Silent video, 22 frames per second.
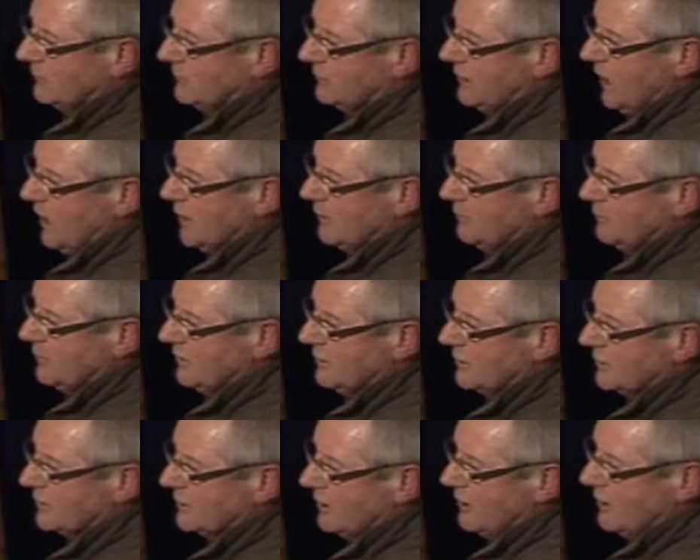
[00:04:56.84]

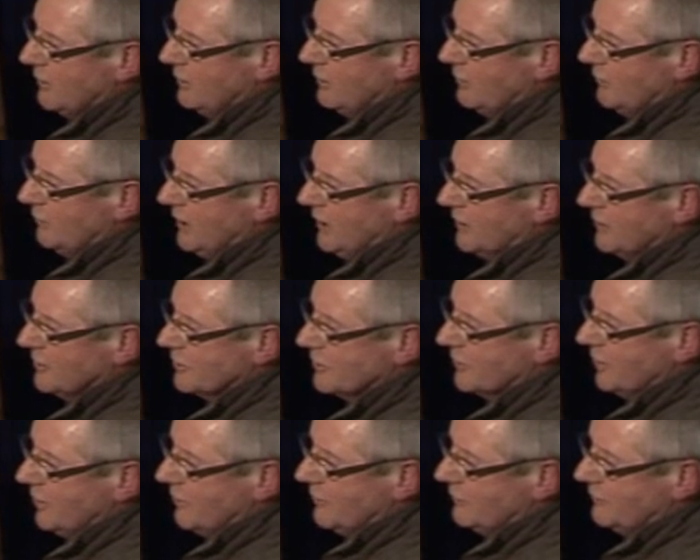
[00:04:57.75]
canopies going on the other
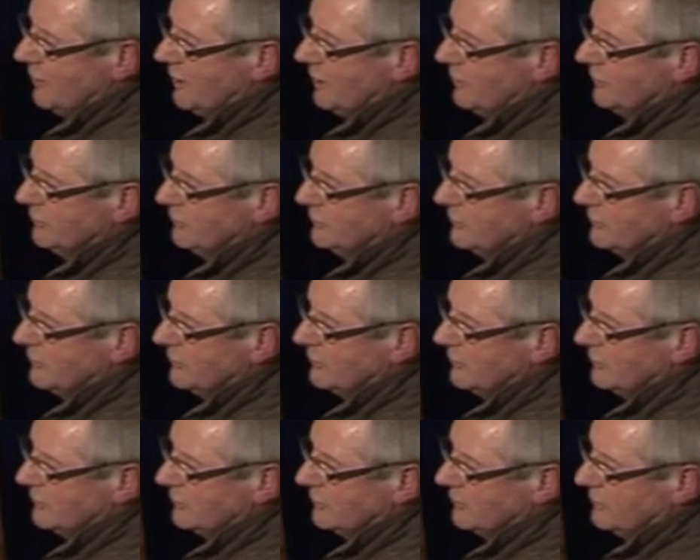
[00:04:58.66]
side of the road.
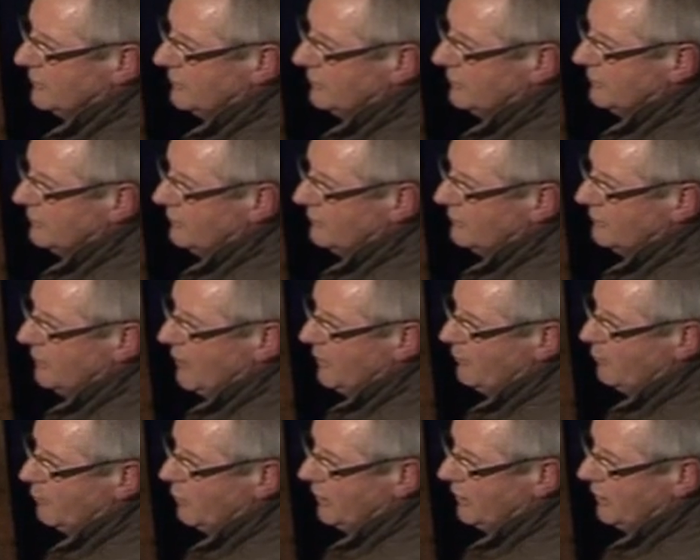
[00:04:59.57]

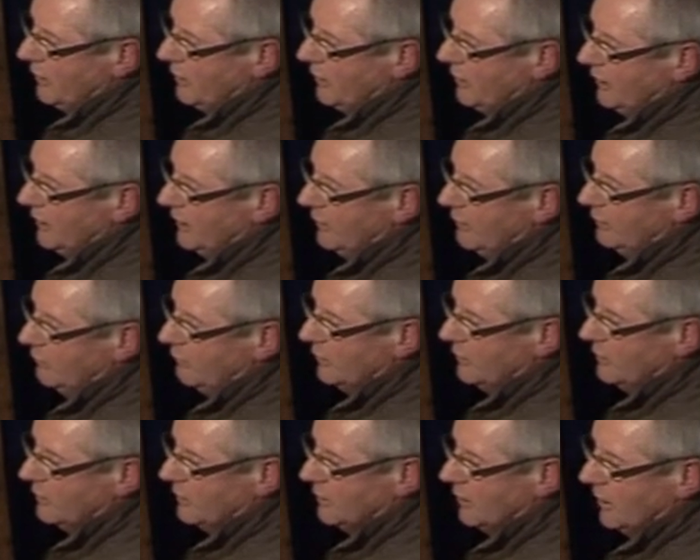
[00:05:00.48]
red one going in
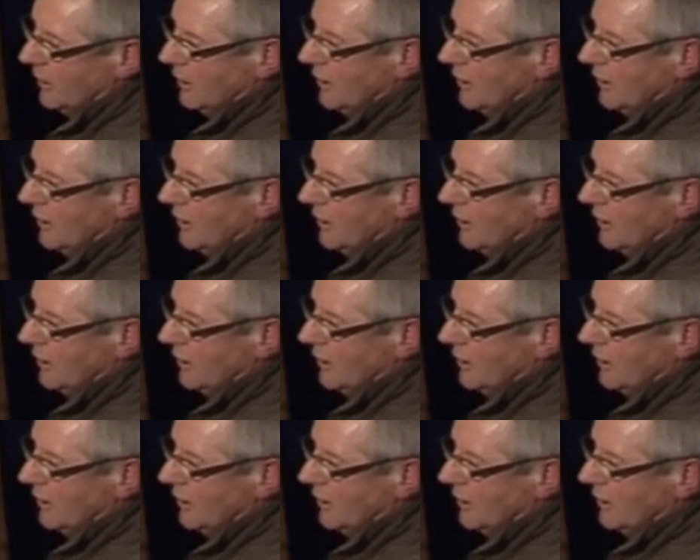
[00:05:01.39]
with